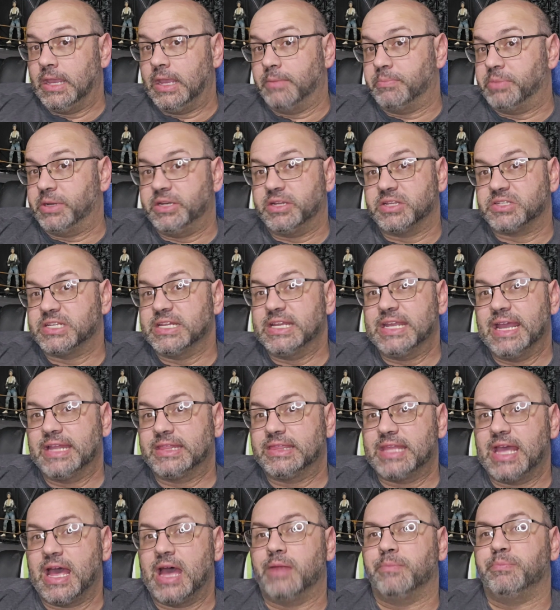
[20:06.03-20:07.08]
But he doesn't
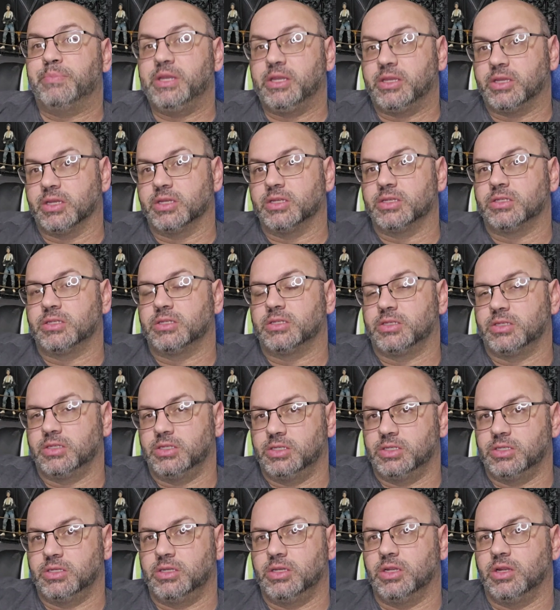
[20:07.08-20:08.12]
get that because,
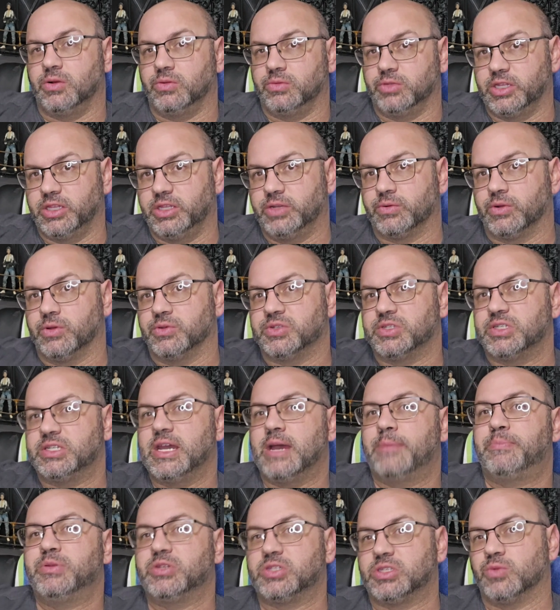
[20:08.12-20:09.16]
Lily Rose
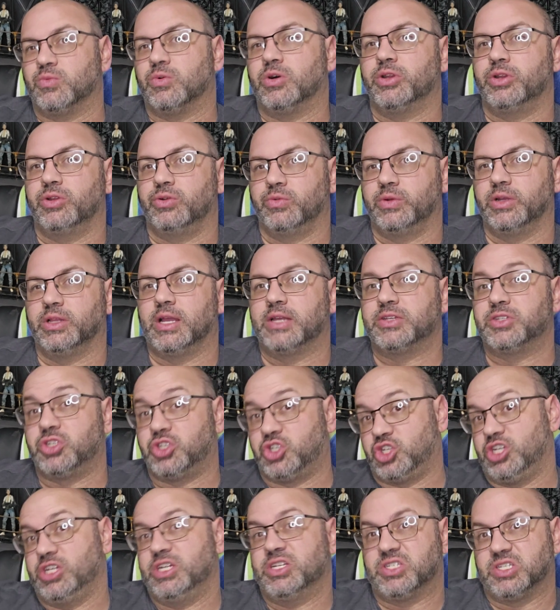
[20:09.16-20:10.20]
Depp is the one who
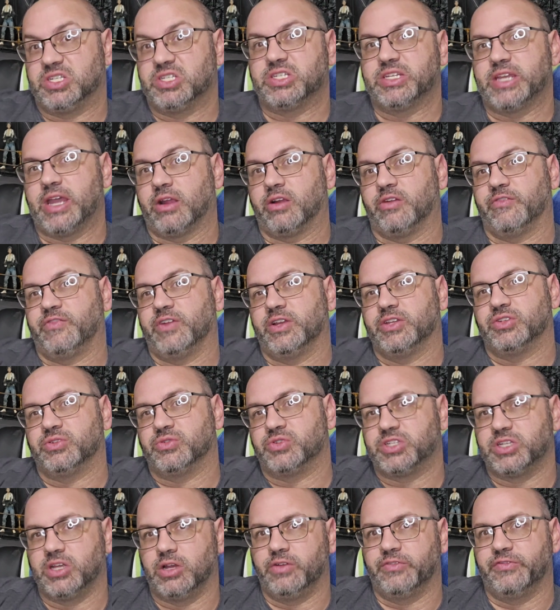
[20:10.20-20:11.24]
realizes she needs to sacrifice
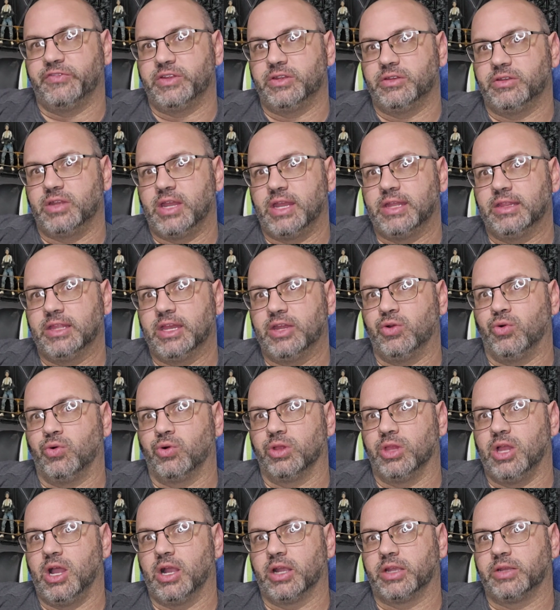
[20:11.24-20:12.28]
herself and let
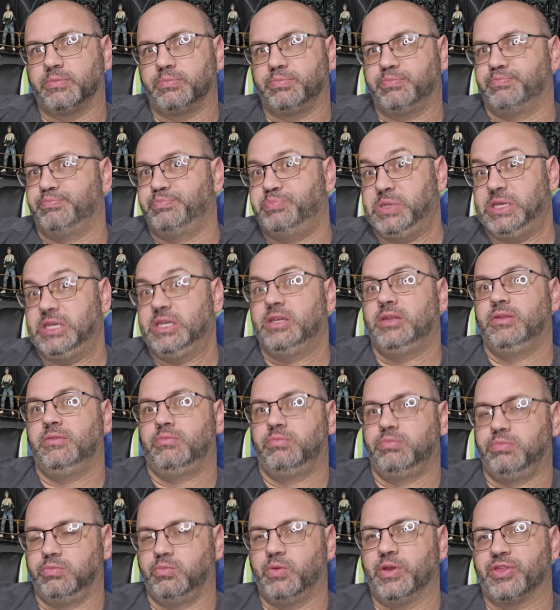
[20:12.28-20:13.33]
Orlok be
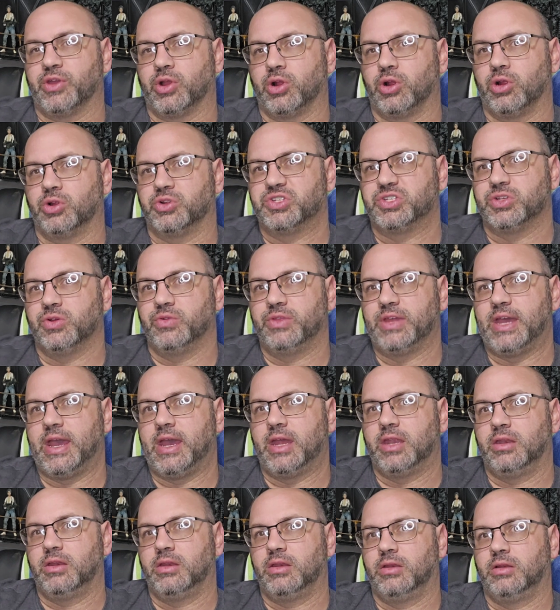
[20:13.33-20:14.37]
with her so
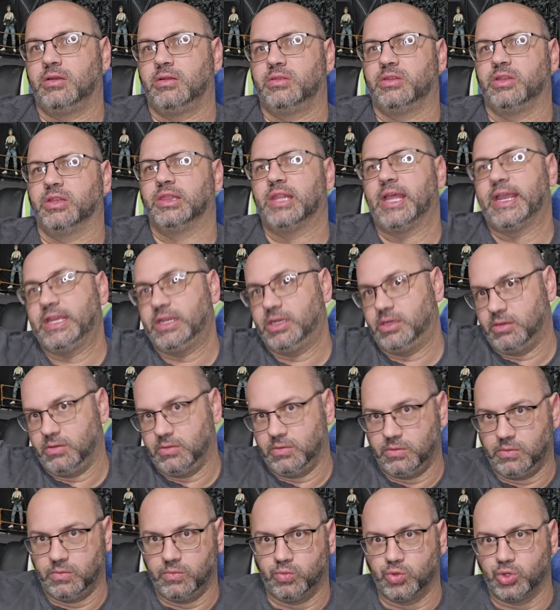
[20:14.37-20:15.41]
that the light
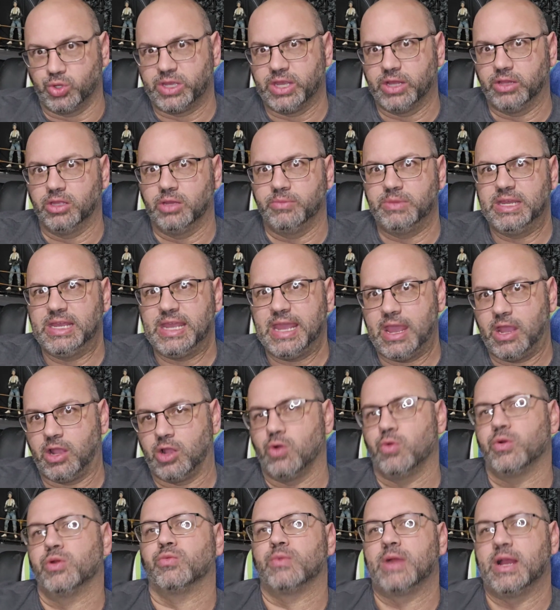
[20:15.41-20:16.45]
will kill him. He can't
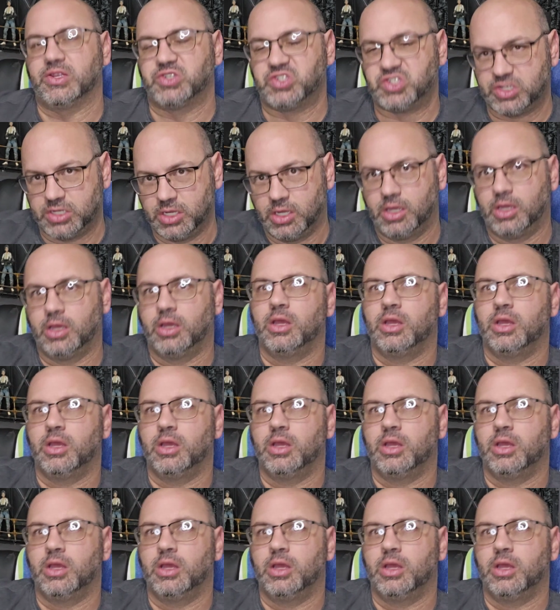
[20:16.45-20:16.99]
go and rest